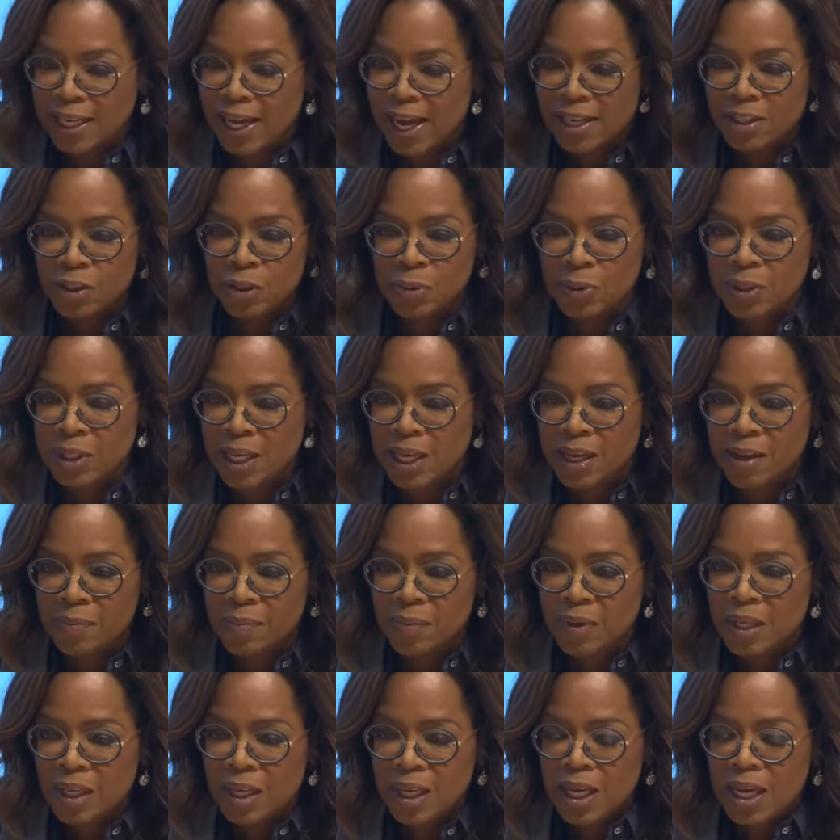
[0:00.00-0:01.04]
because this
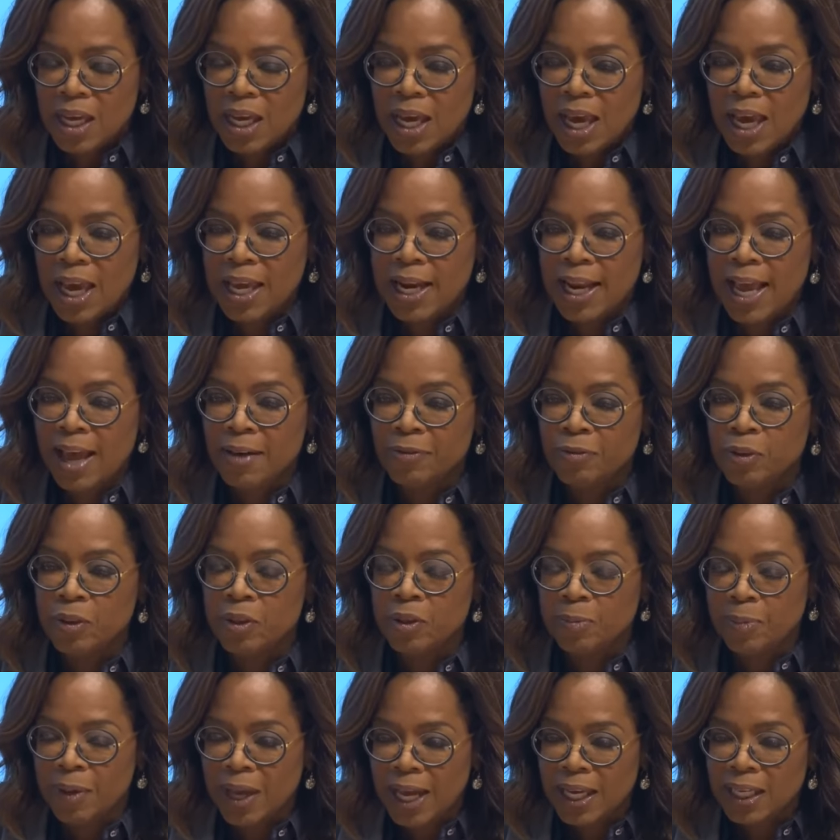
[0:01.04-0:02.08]
news is hot.
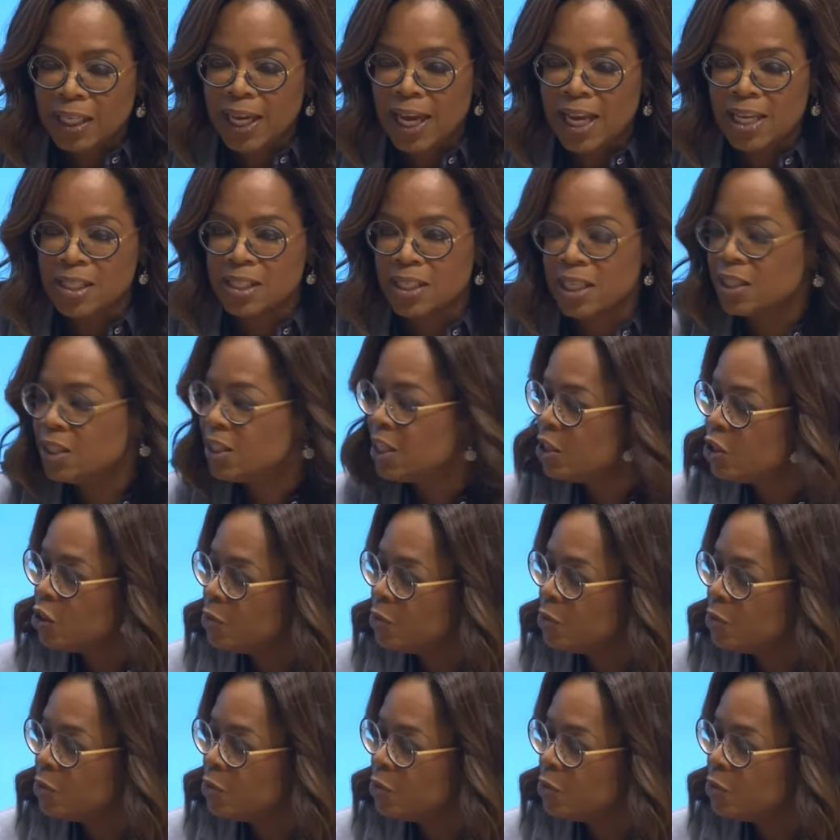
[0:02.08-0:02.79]
Nobody